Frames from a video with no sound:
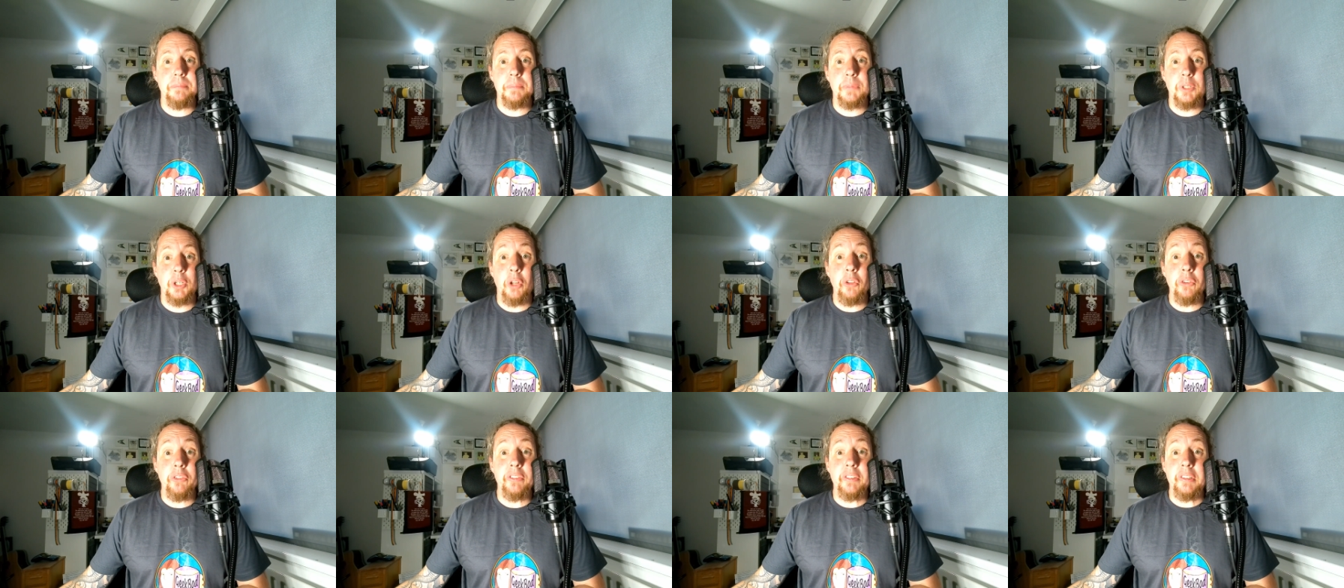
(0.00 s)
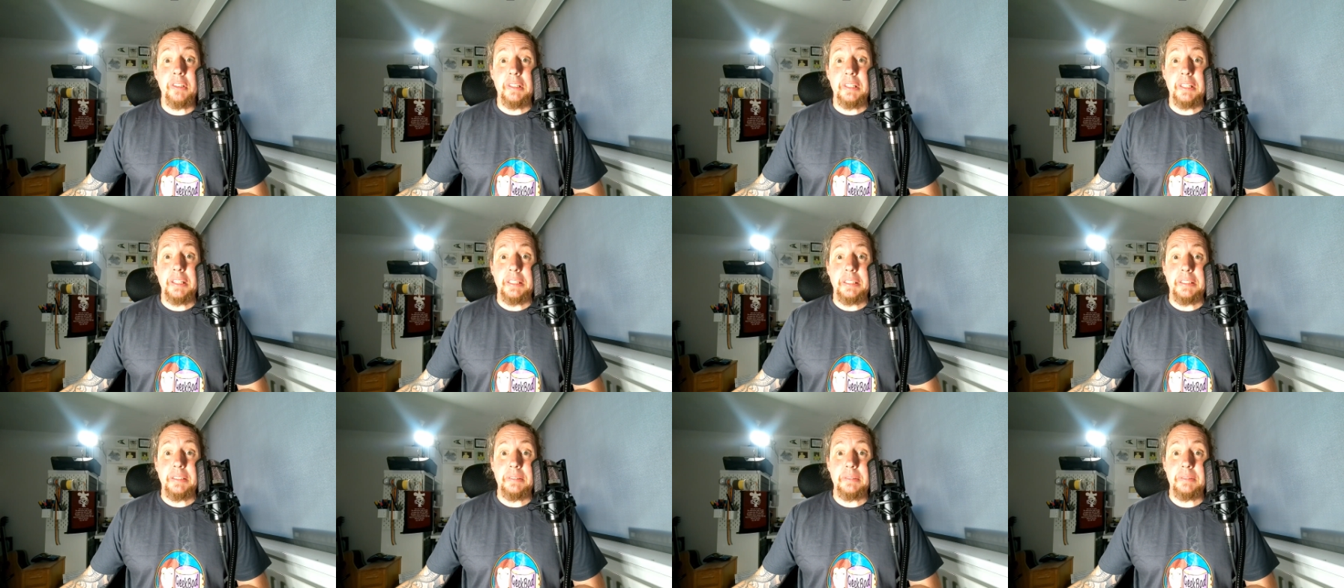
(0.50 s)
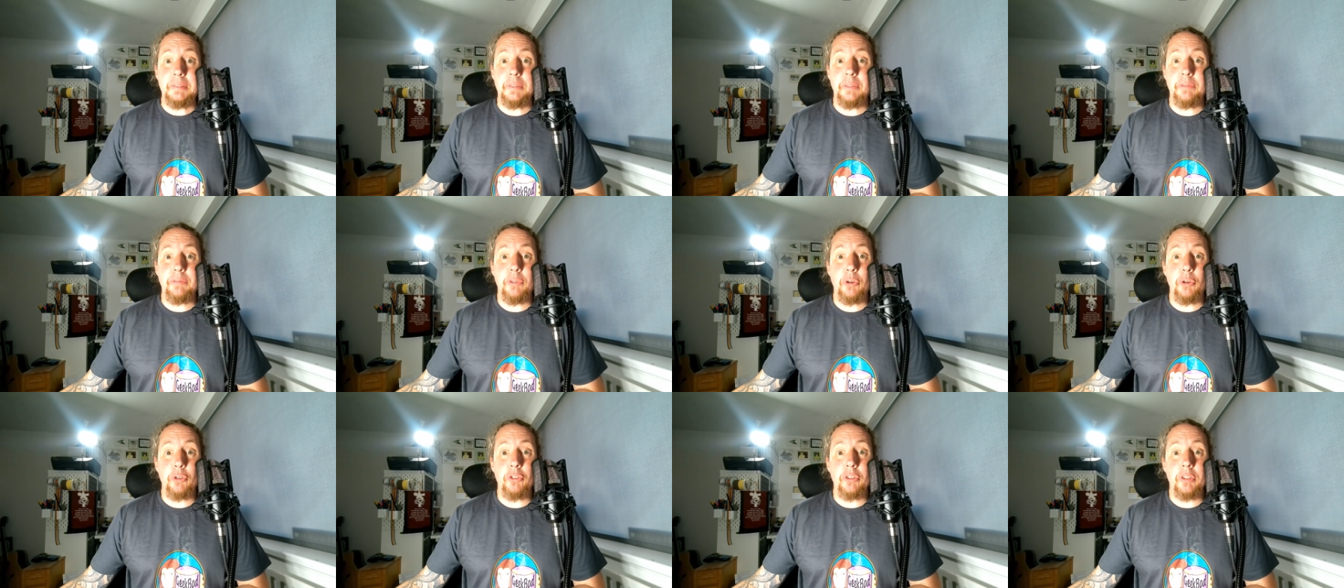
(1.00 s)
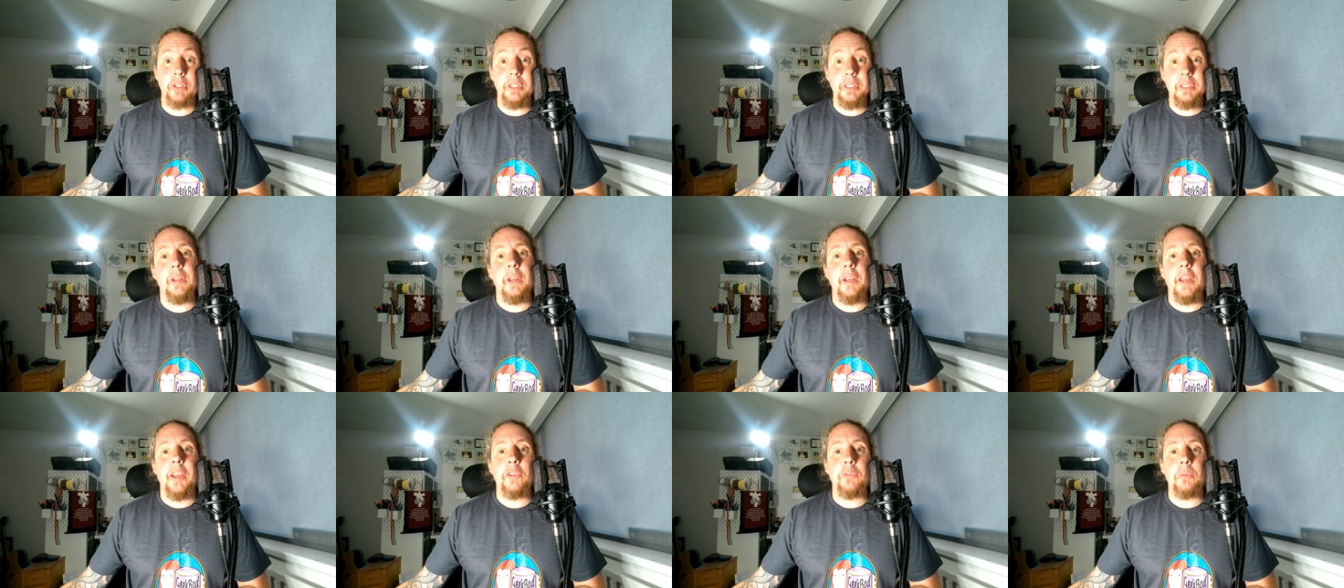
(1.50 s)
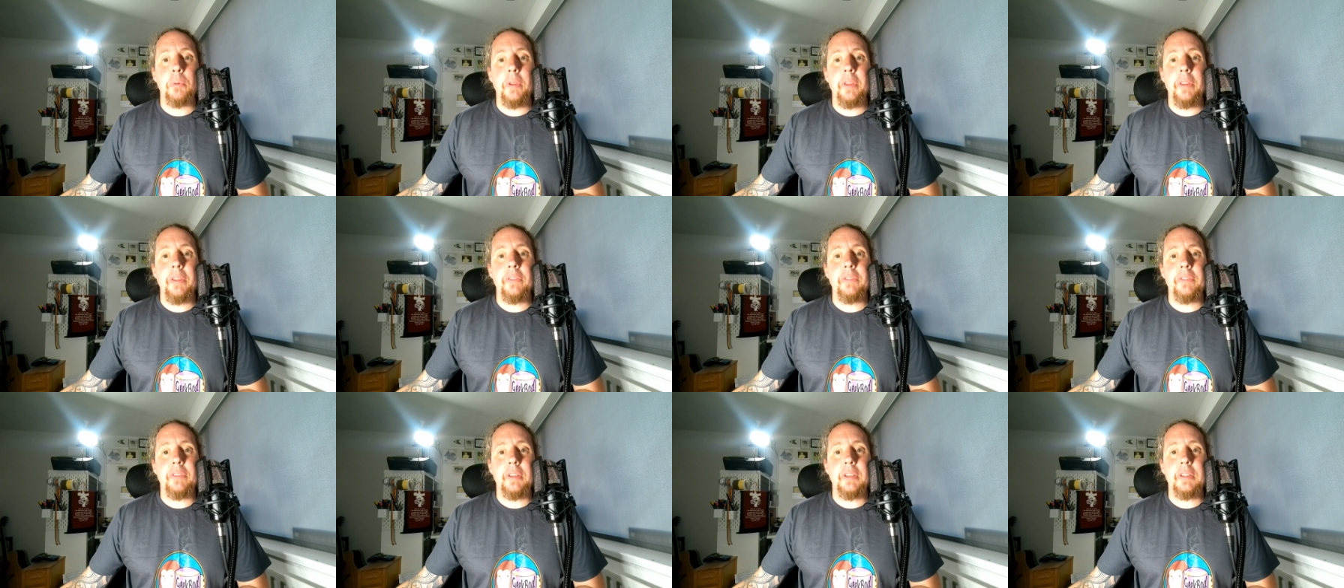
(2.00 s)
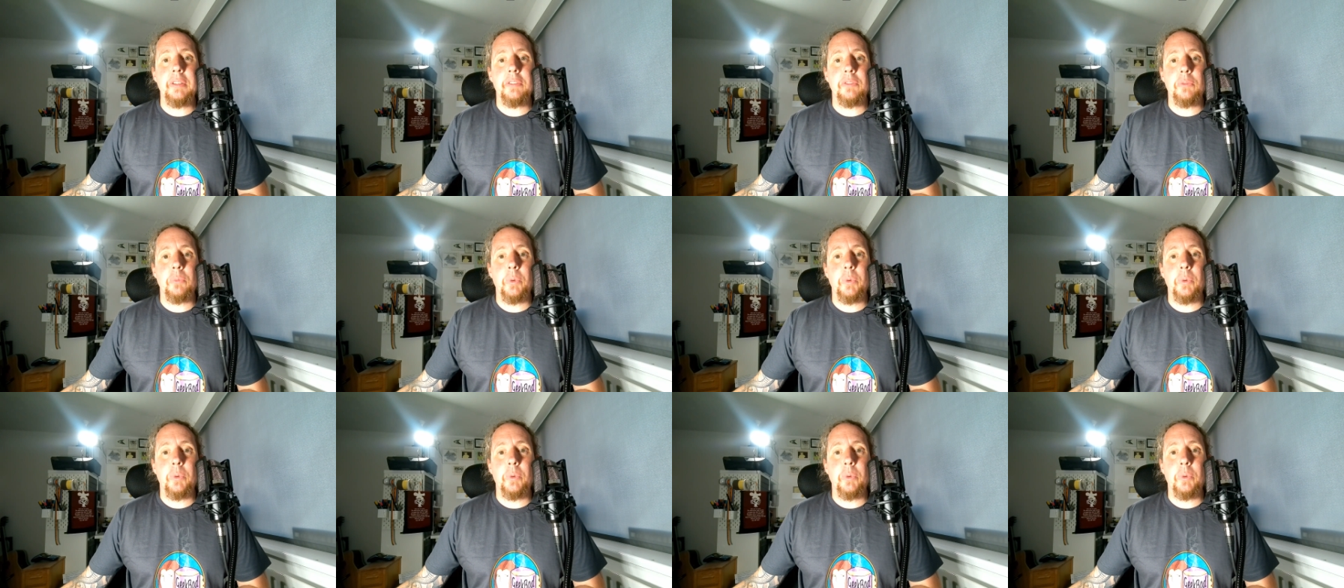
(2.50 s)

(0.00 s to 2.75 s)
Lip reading: Constantly, unfortunately. It's one of these things,